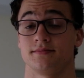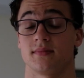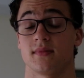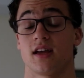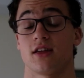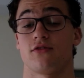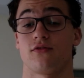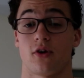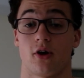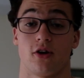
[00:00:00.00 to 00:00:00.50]

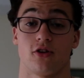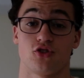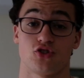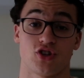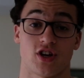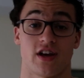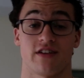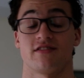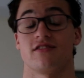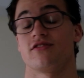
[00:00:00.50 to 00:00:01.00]
As far as
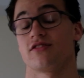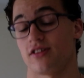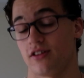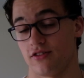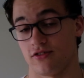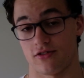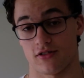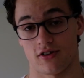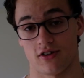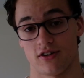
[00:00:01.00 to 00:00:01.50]
chest is
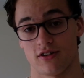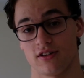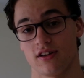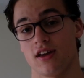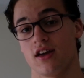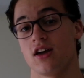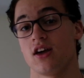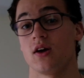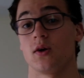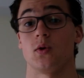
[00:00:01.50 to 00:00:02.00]
concerned,
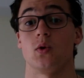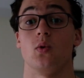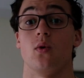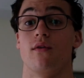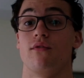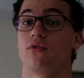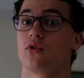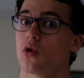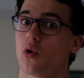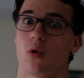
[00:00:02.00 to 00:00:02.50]
you
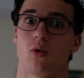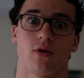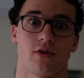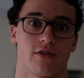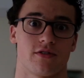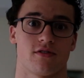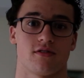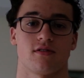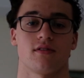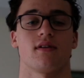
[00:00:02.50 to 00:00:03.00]
of
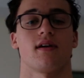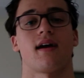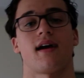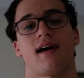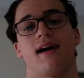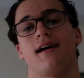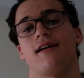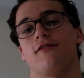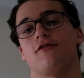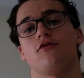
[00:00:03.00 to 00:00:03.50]
course
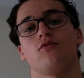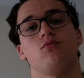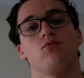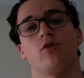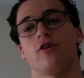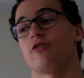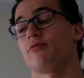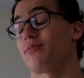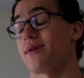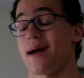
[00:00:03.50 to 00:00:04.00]
have
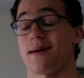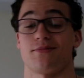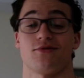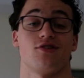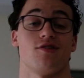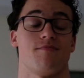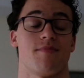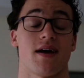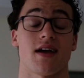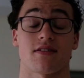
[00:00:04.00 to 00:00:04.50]
what's perhaps
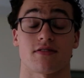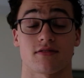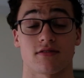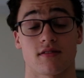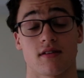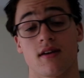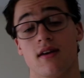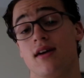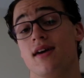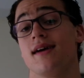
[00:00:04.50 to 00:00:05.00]
the
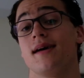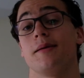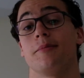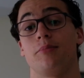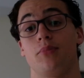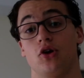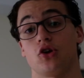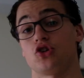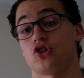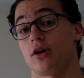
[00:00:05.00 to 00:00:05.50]
best,
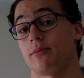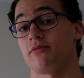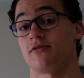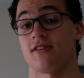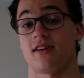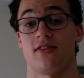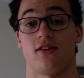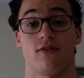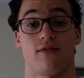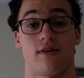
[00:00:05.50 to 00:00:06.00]
push-ups and their